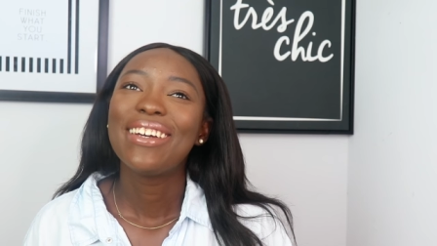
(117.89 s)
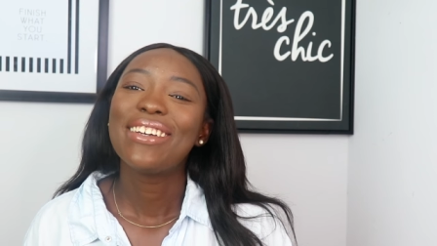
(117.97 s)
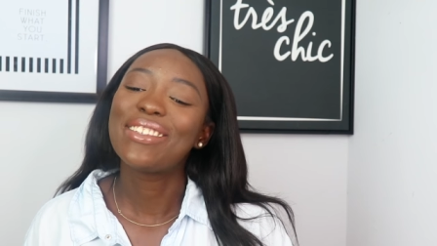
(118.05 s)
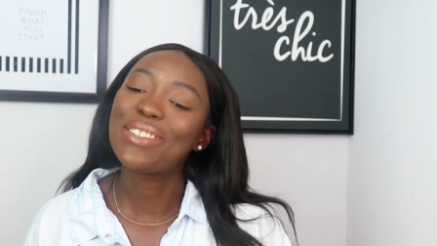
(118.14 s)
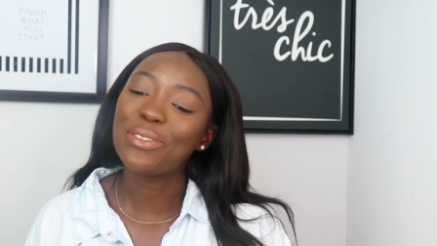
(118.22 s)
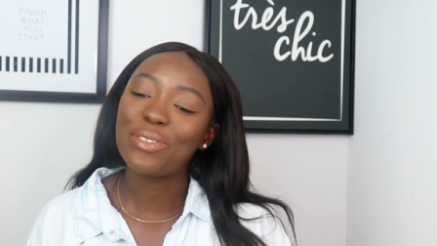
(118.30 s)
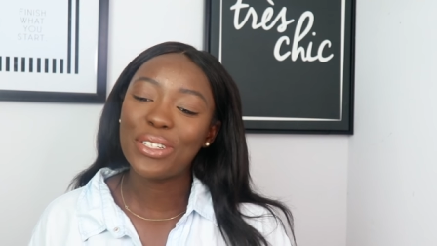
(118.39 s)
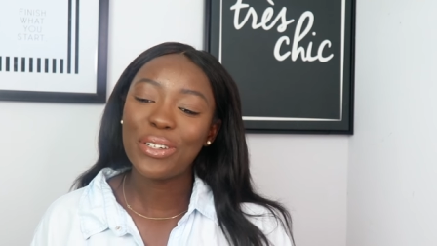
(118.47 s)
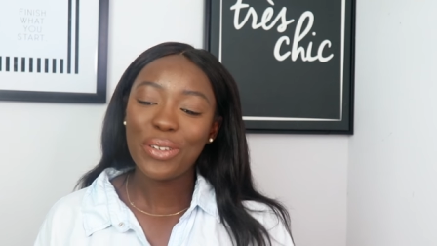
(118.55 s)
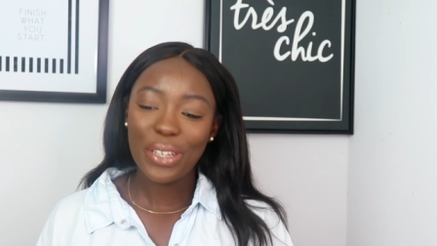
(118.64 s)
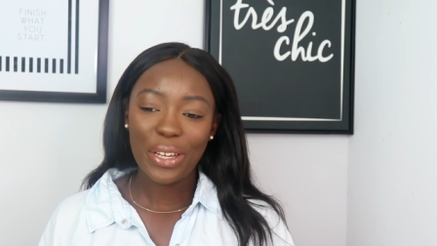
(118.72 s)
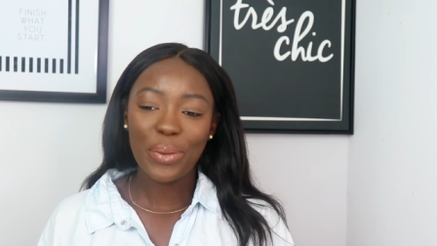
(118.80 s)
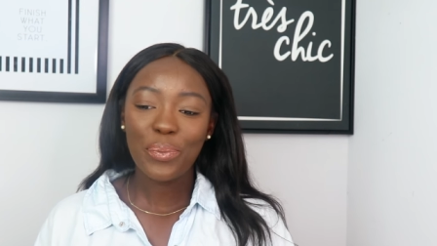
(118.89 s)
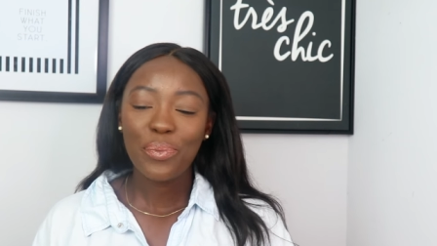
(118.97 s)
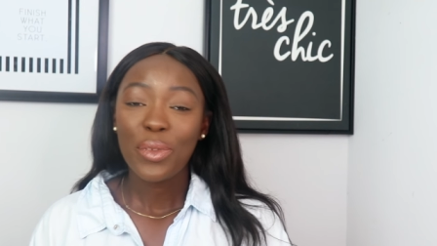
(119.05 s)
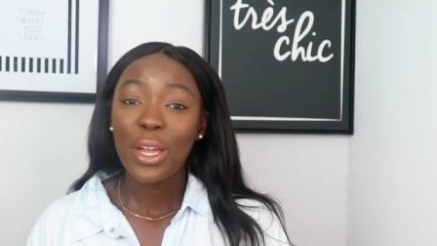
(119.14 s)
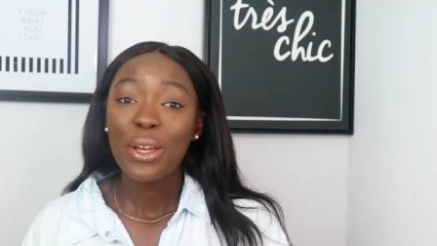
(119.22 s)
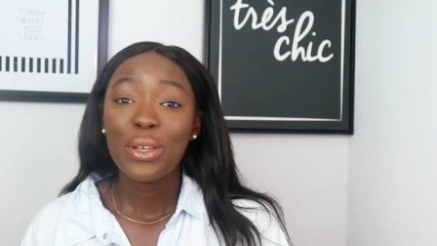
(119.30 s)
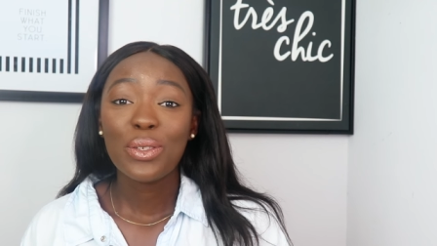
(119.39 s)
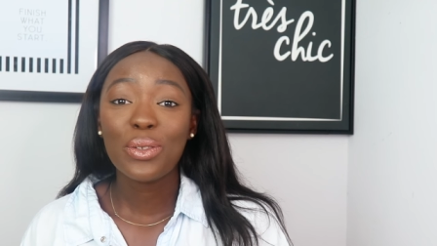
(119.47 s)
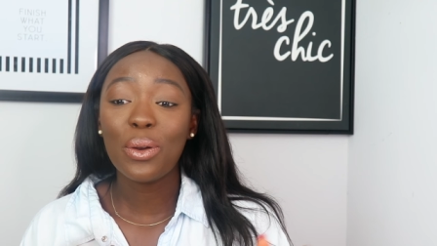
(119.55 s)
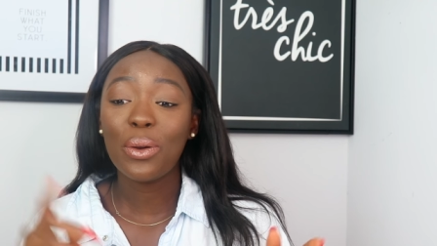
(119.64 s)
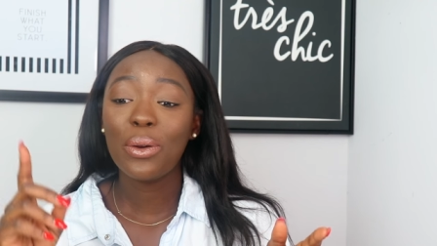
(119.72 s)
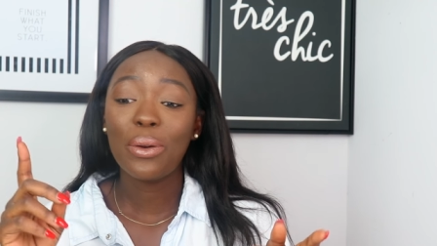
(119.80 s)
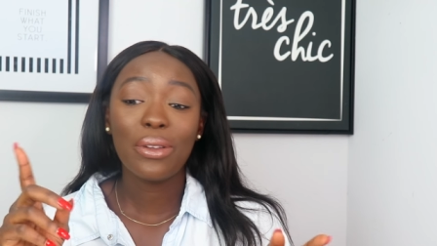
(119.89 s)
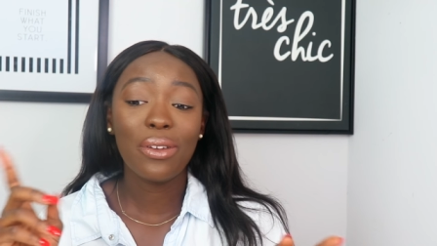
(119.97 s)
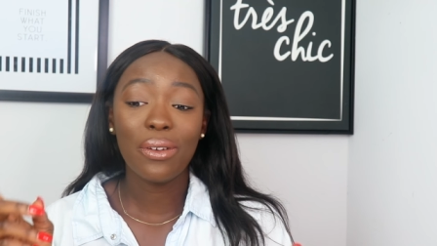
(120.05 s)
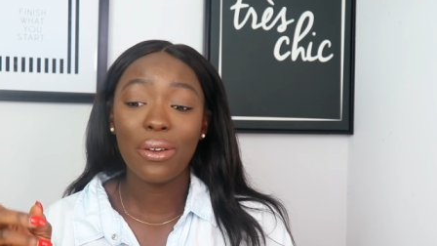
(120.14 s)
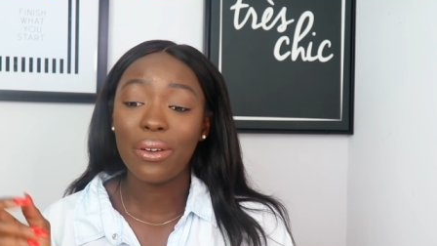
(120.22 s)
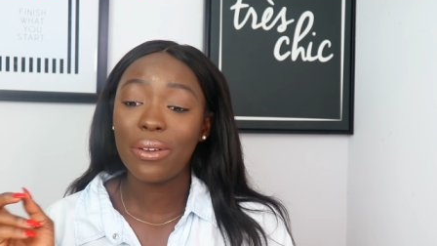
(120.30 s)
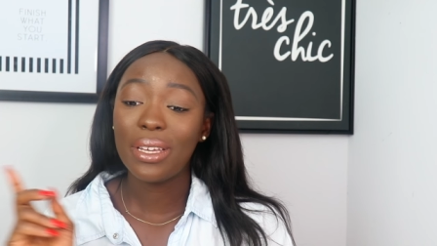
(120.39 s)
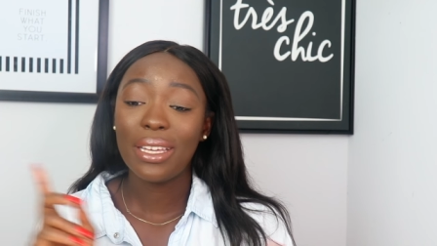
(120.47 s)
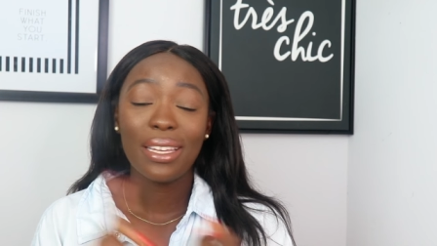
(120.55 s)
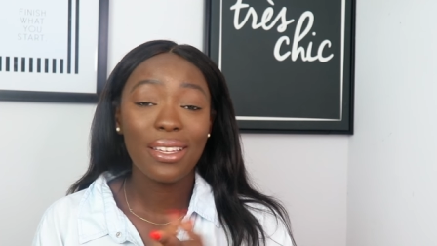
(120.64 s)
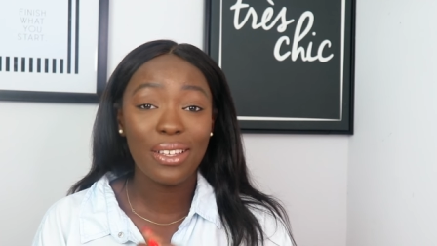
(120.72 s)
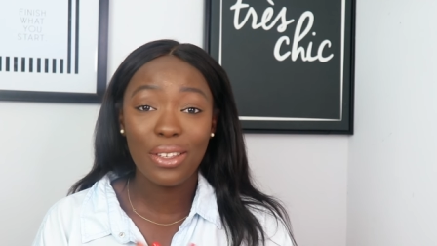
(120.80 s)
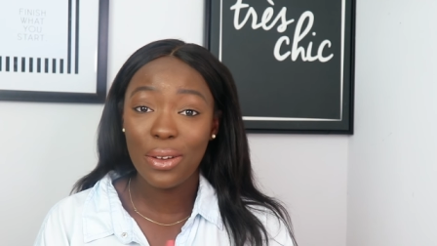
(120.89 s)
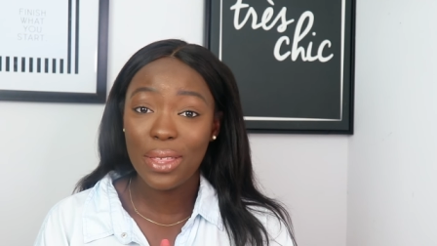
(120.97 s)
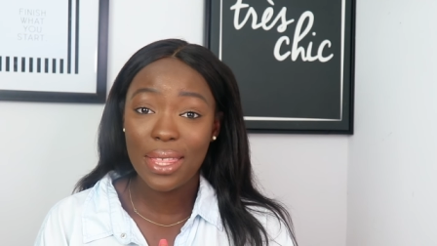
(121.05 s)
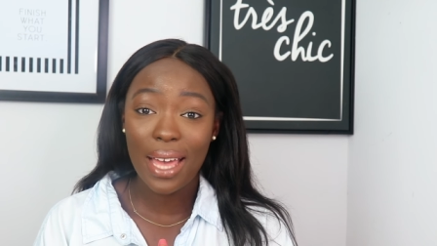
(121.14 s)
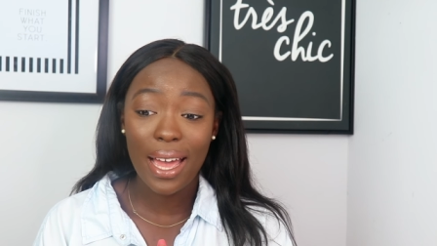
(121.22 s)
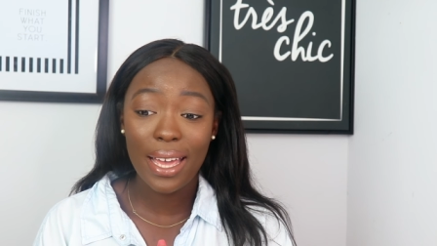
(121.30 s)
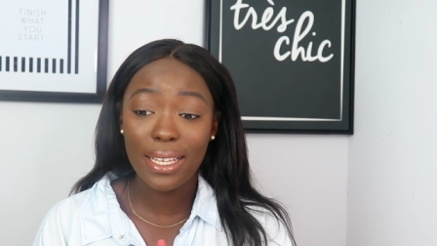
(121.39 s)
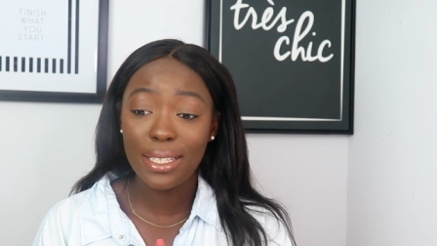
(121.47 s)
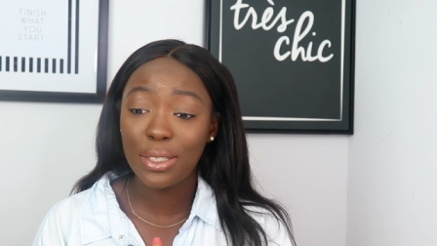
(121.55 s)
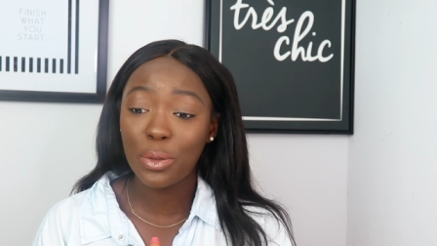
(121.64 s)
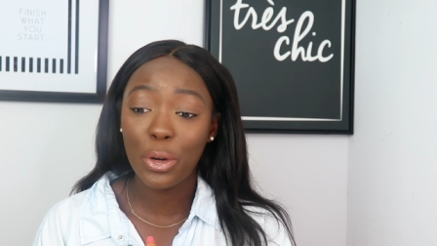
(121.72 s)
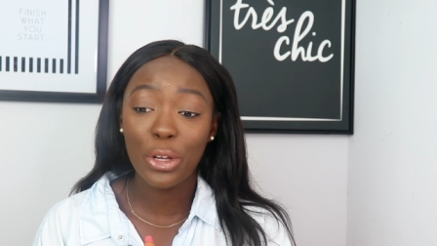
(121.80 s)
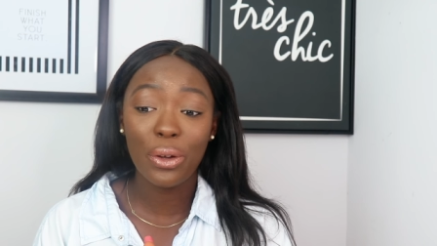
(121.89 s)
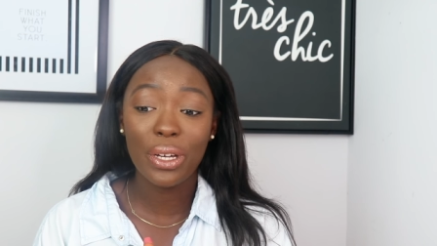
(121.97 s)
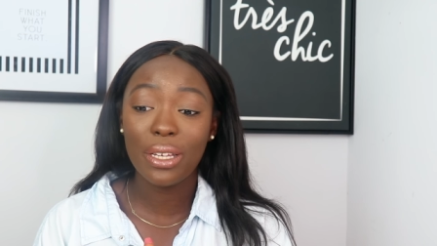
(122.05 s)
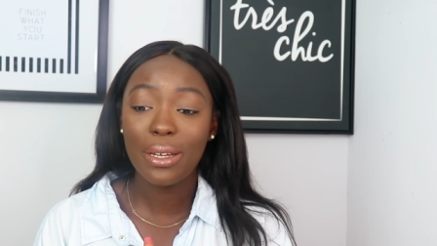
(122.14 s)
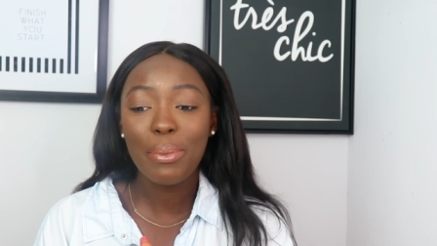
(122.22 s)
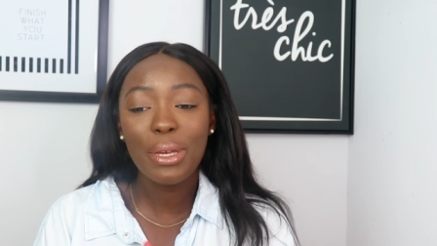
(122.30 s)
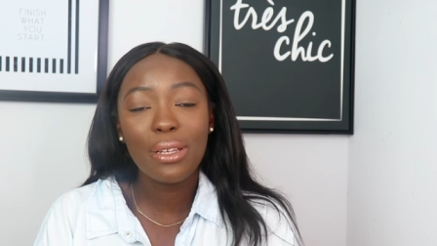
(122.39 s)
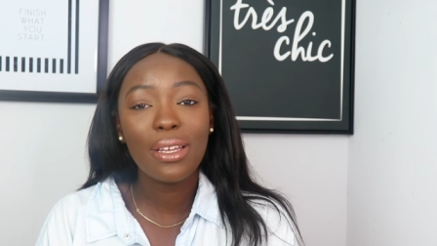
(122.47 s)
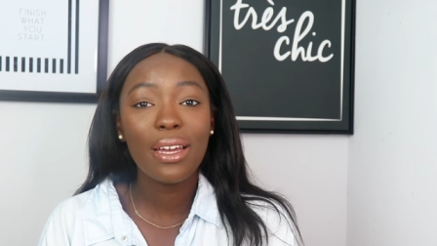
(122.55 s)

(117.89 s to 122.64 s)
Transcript: It's so funny. Okay, so you know your thighs or your hip, I mean,